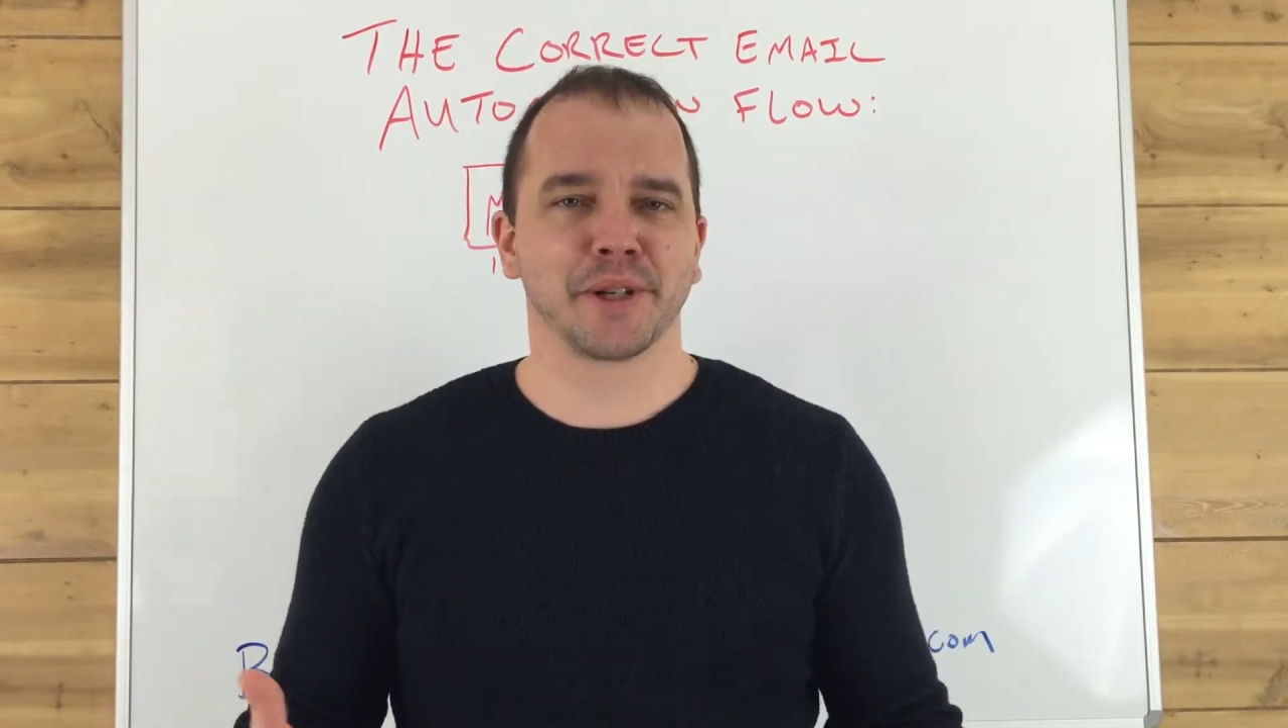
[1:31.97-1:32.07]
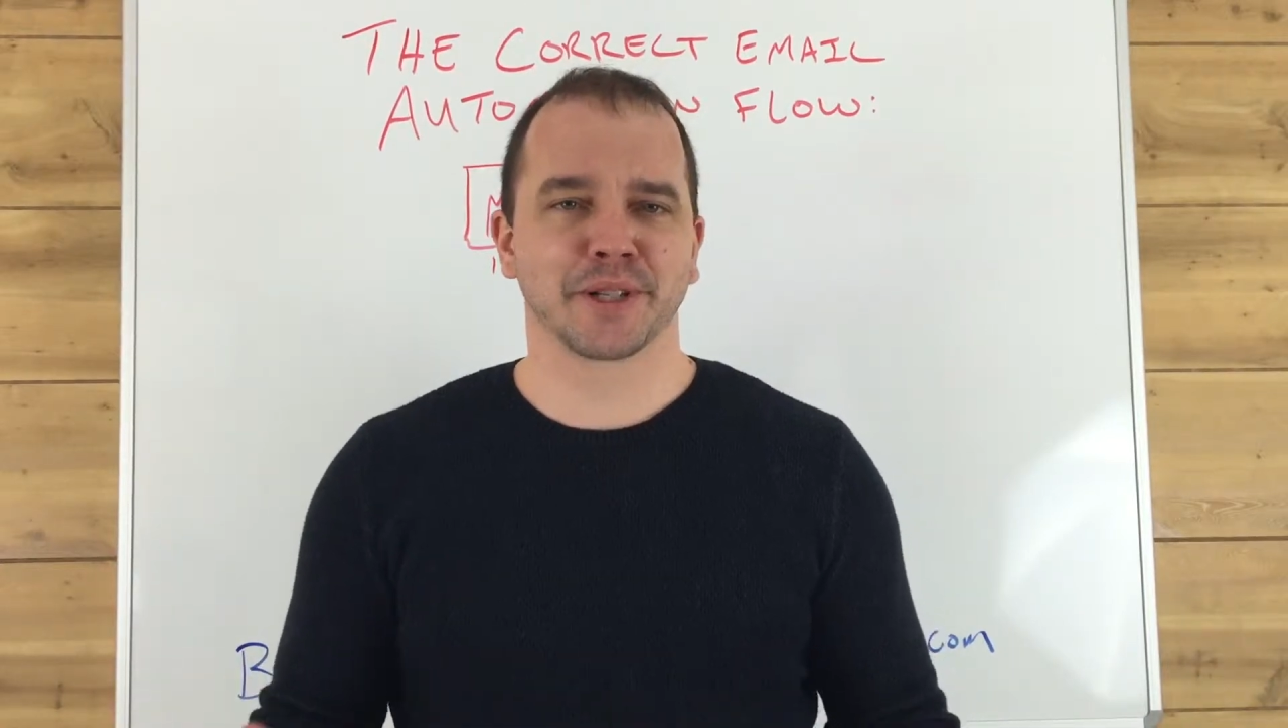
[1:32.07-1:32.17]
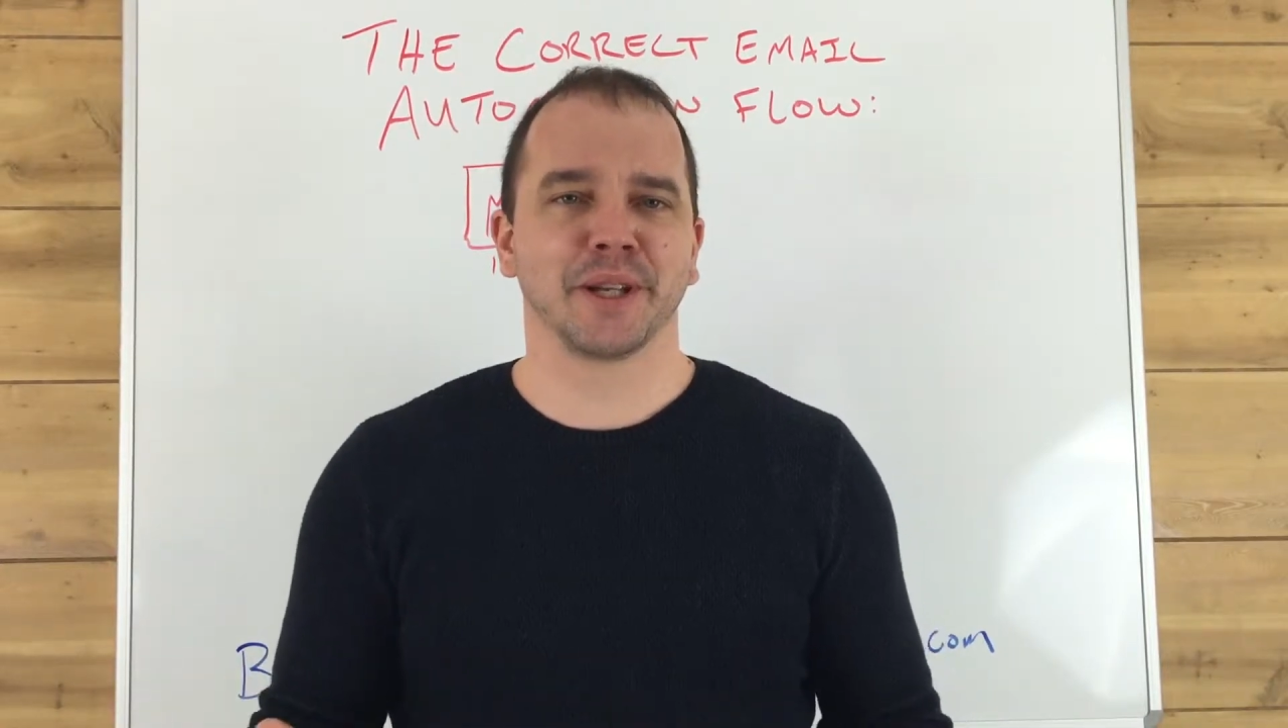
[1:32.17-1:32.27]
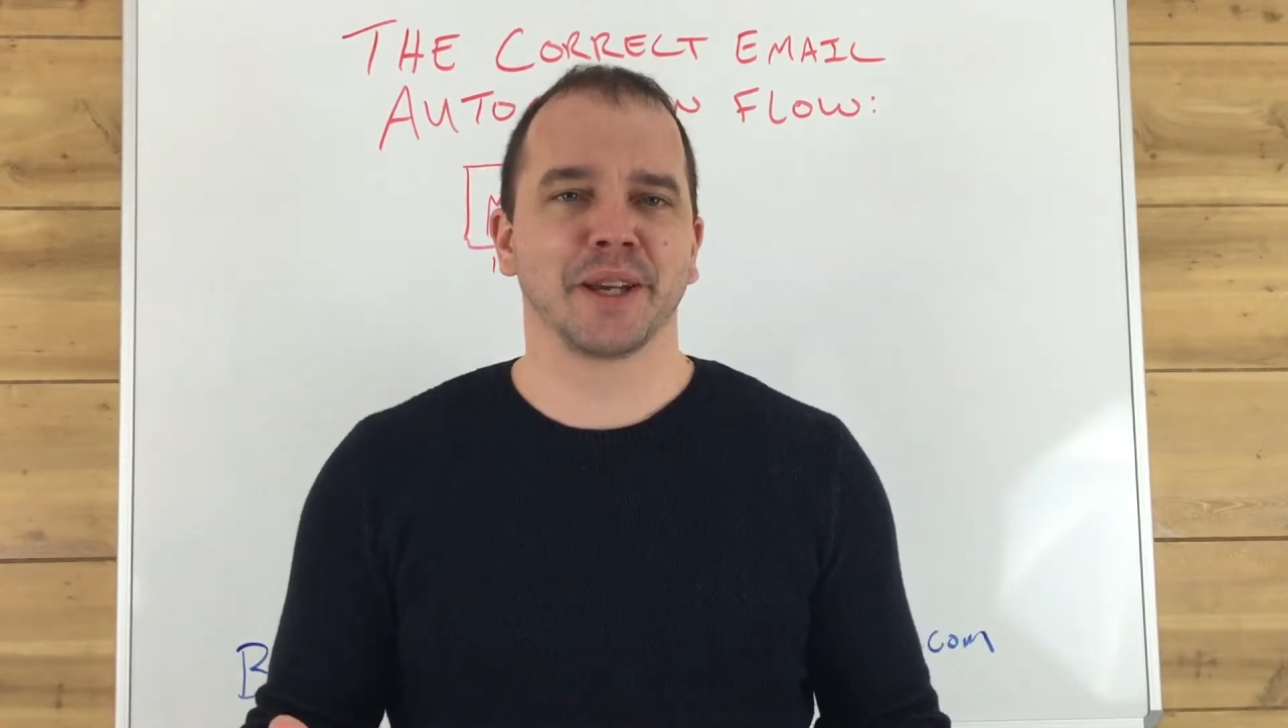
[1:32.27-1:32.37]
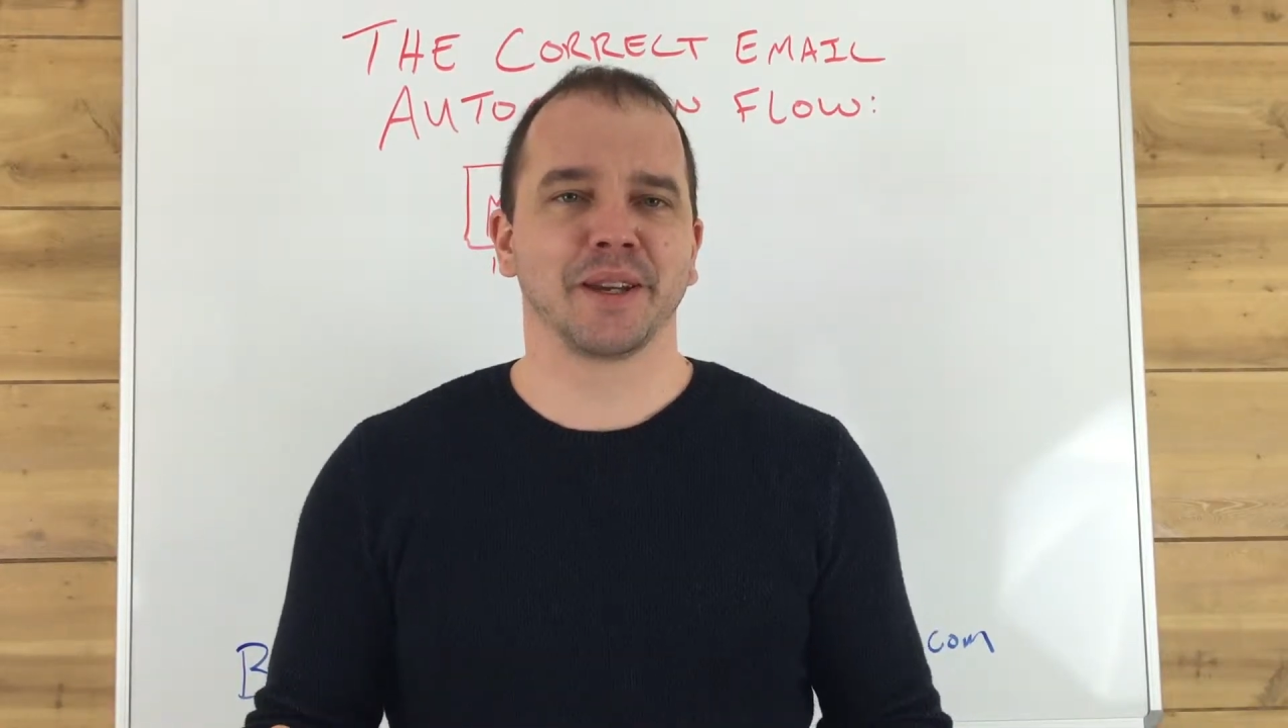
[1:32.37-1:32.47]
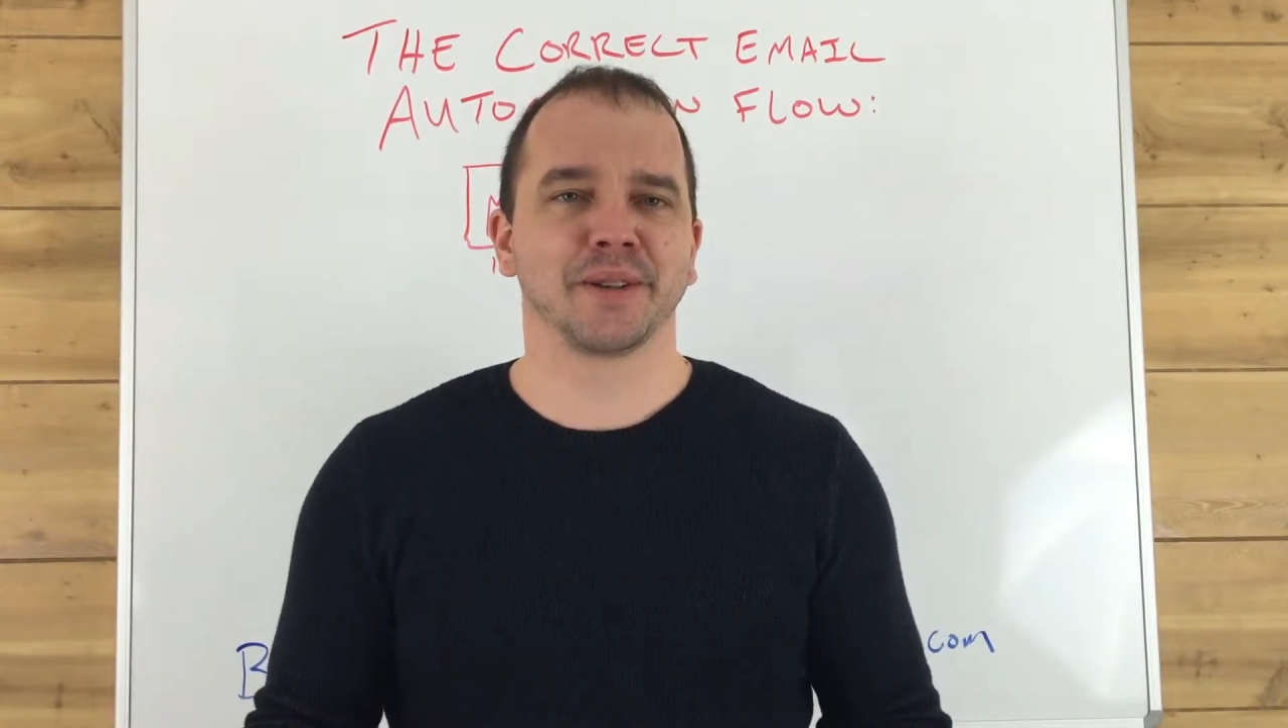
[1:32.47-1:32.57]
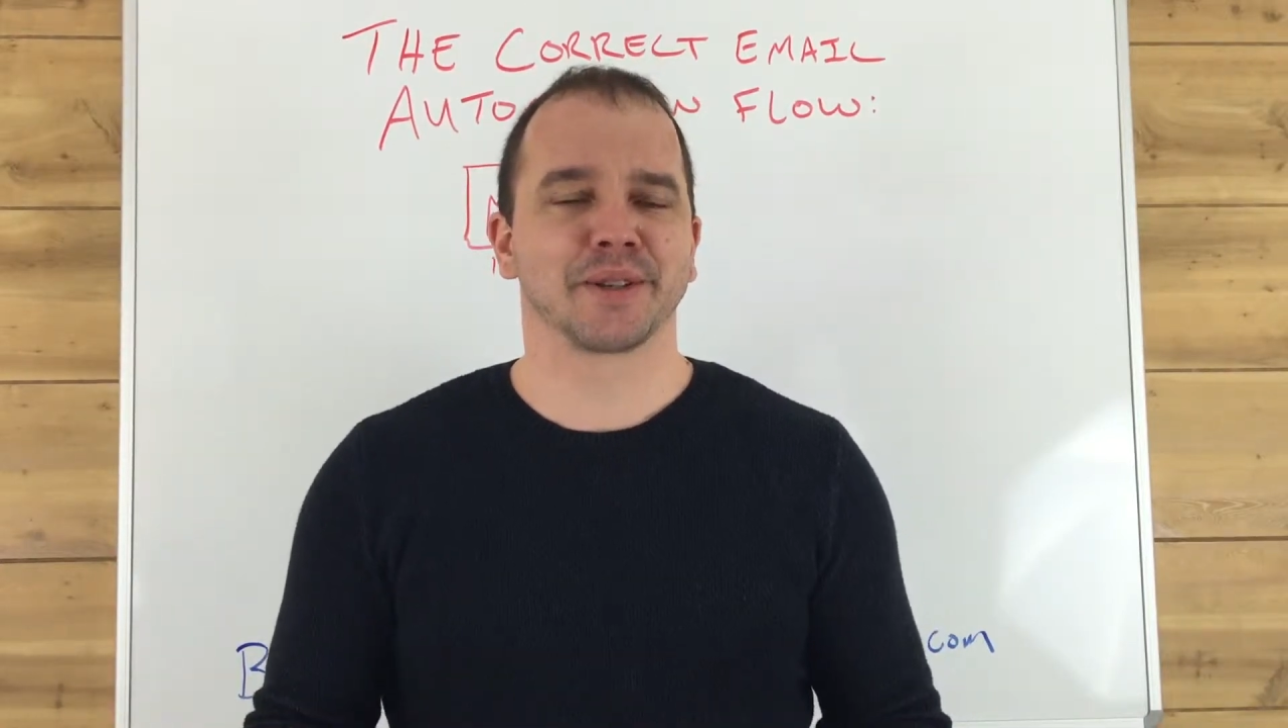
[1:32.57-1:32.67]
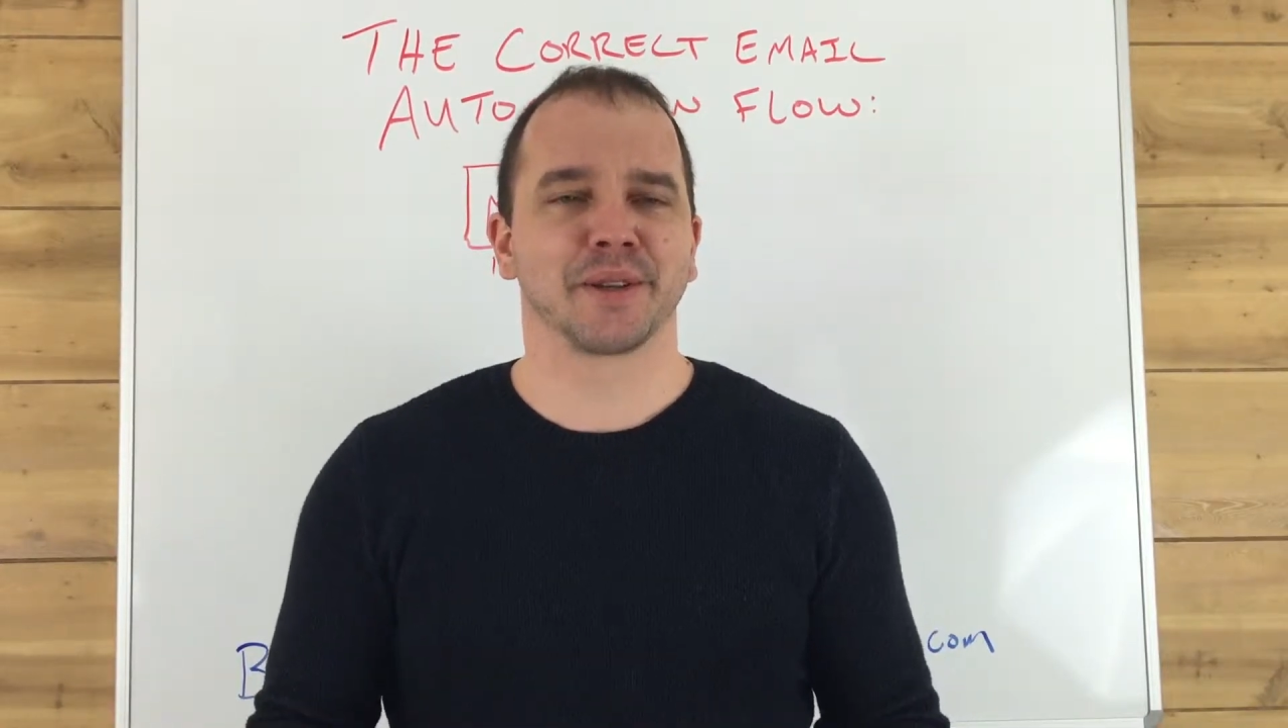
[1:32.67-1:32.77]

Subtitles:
just like you.